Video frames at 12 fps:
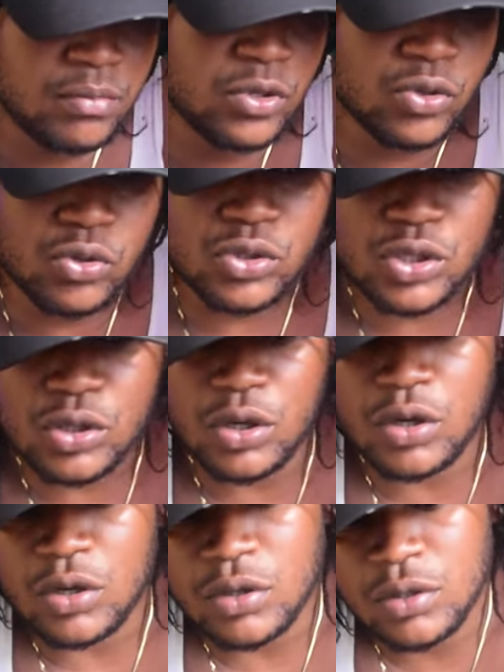I used to
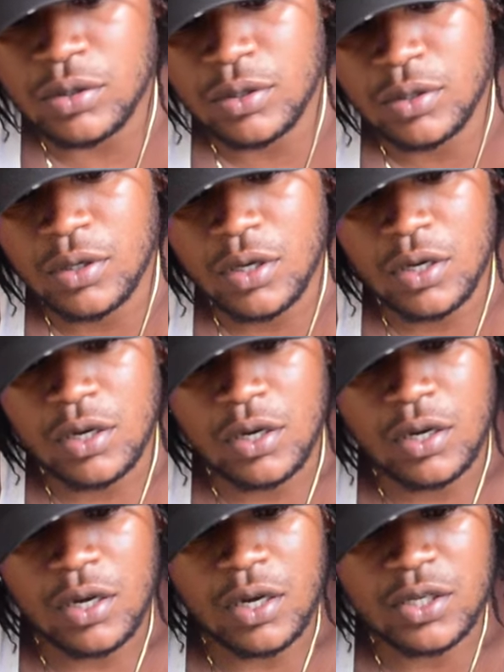go
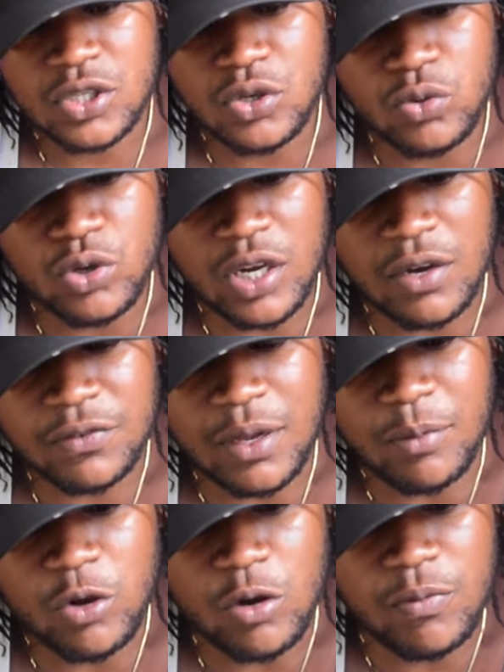a student after
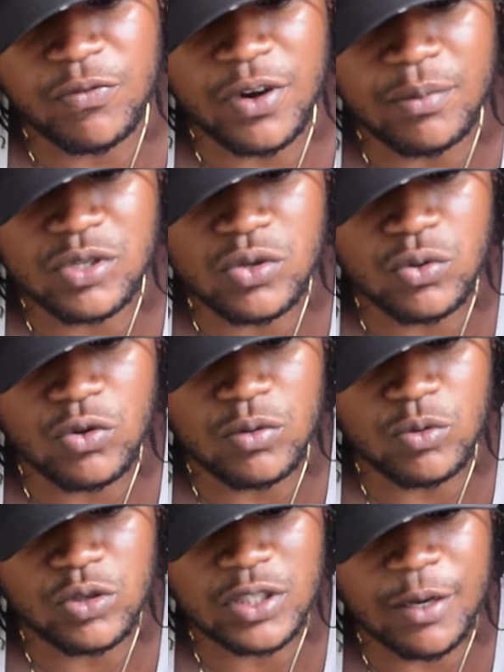I come from school
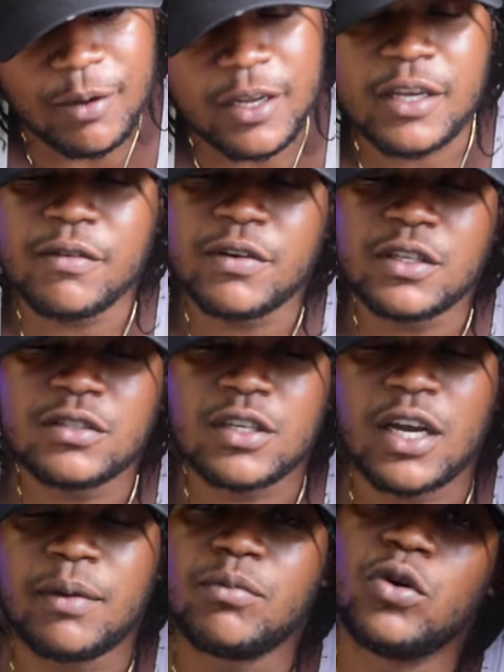more time, evening
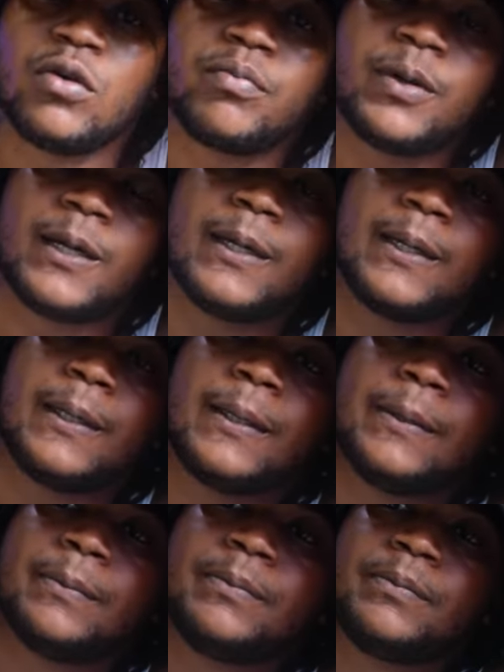time, down on
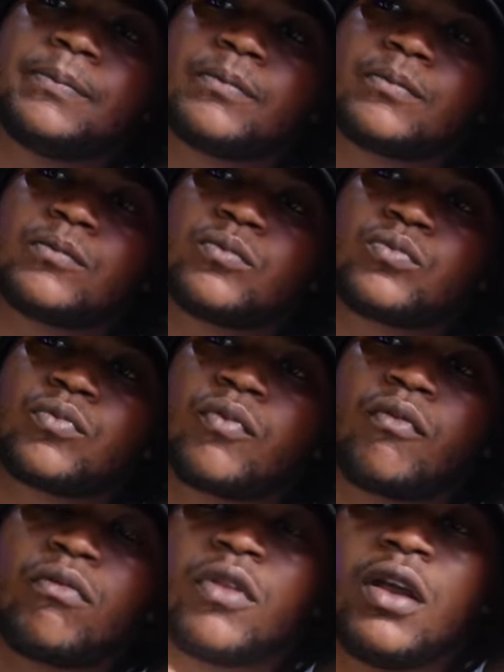um,
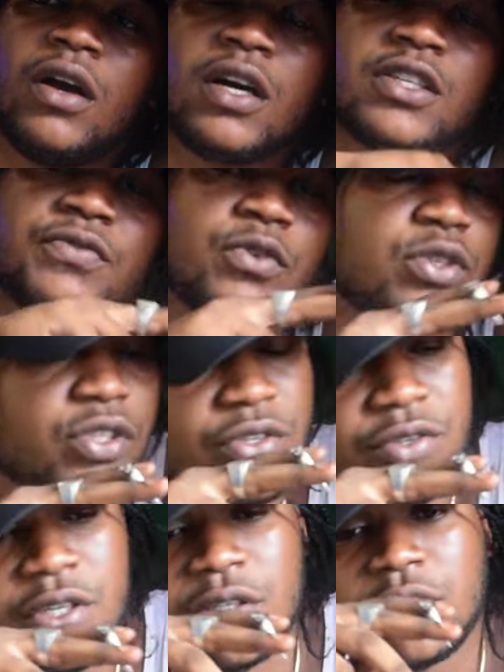Oxford
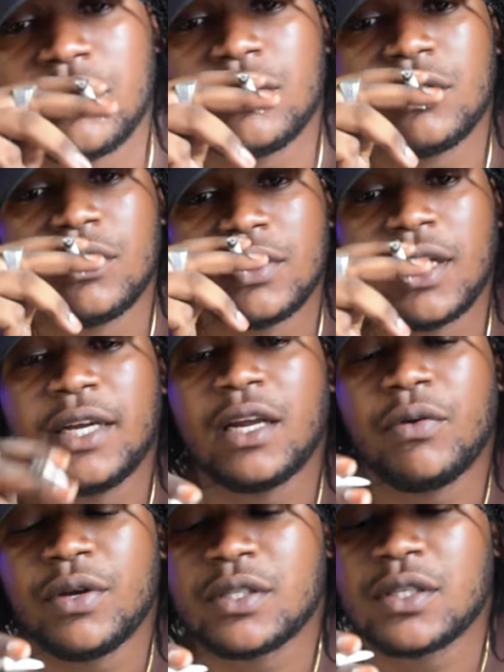Street, the in
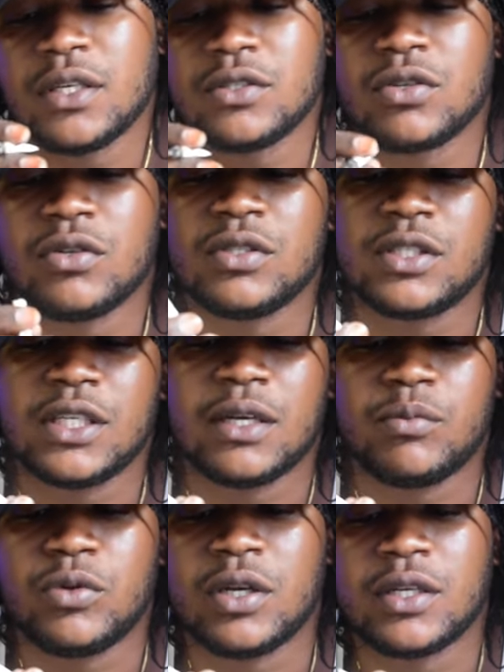West Kingston,
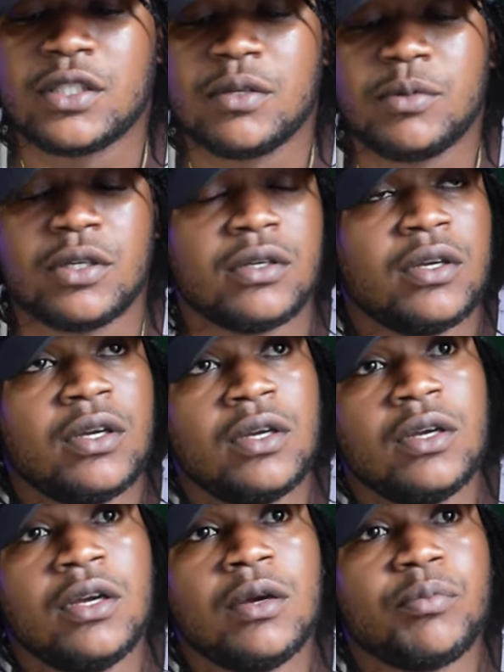same way, you see me.
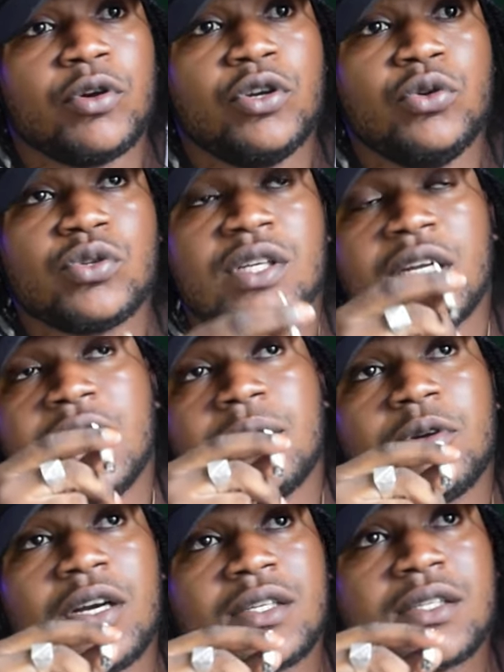Producer
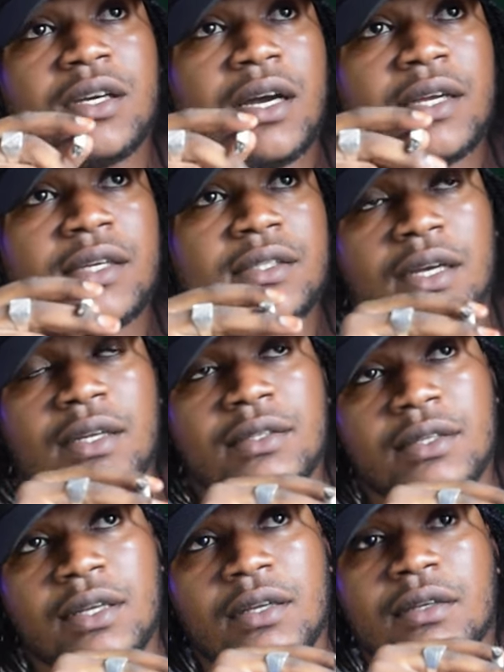name Ras Gikes
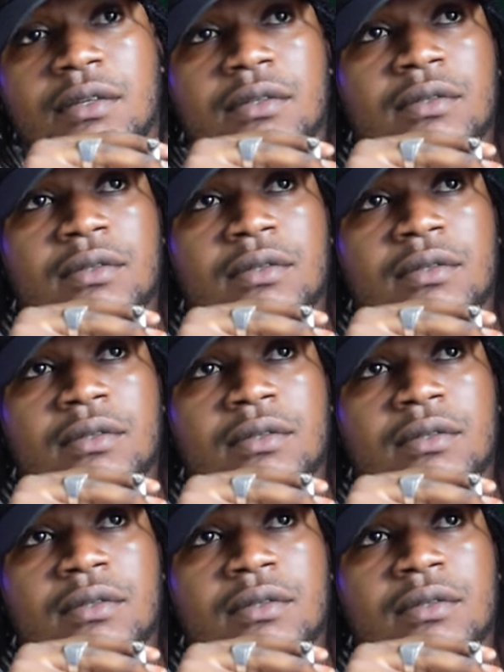and thing.